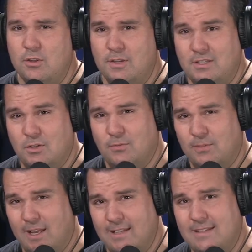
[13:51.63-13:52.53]
get your
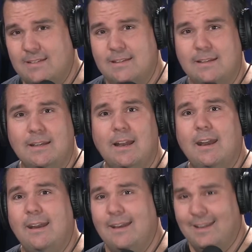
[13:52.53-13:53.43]
flights
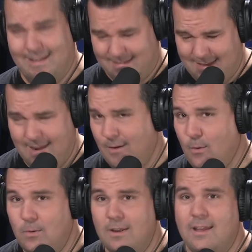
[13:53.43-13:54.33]
like
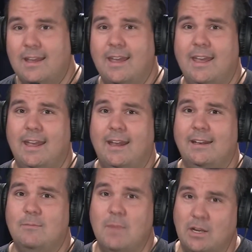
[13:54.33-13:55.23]
now
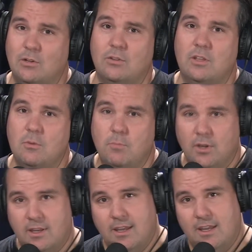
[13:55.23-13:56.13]
and make sure that you
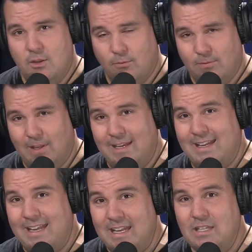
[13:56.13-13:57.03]
book your flight
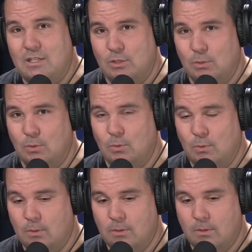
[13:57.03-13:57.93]
into
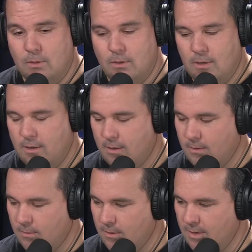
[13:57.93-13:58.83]
oh
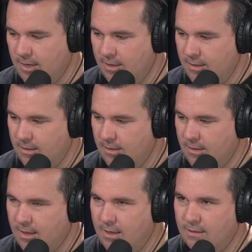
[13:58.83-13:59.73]
crud
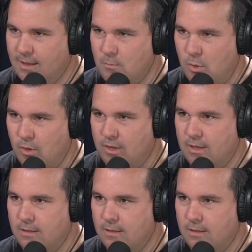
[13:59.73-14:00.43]
Liberia.